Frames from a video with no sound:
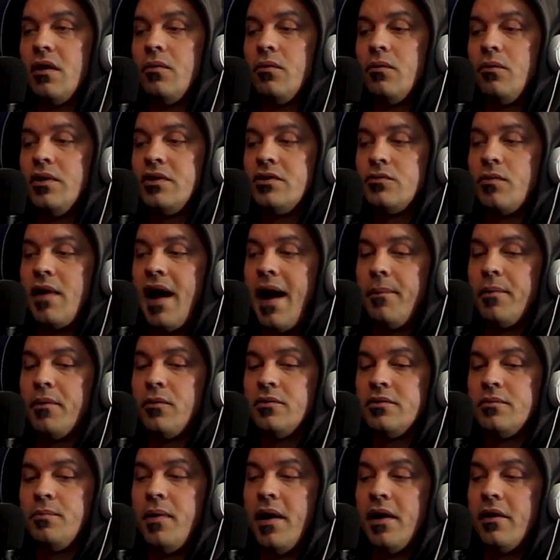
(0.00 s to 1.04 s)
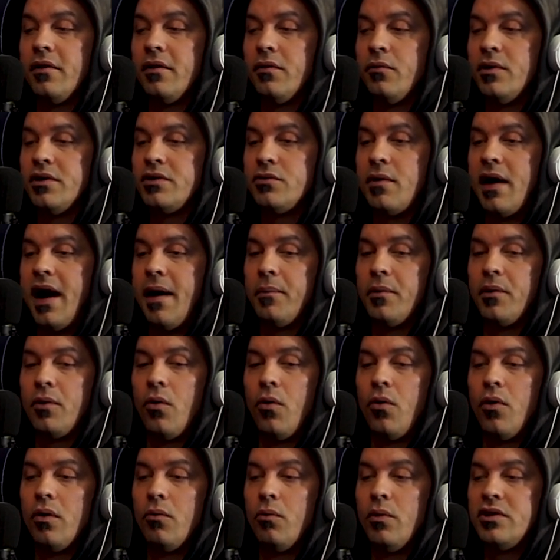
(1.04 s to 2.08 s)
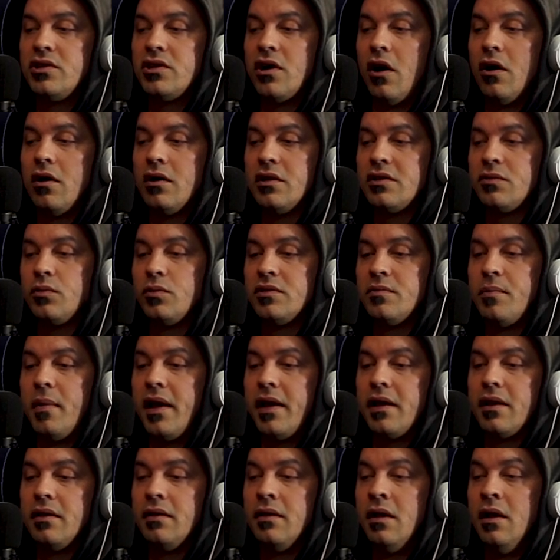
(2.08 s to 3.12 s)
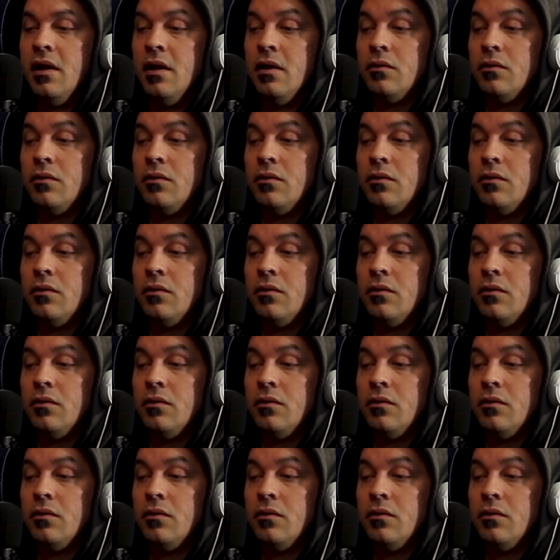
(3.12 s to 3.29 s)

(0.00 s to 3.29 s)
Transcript: which rapper was better than which rapper or which artist was making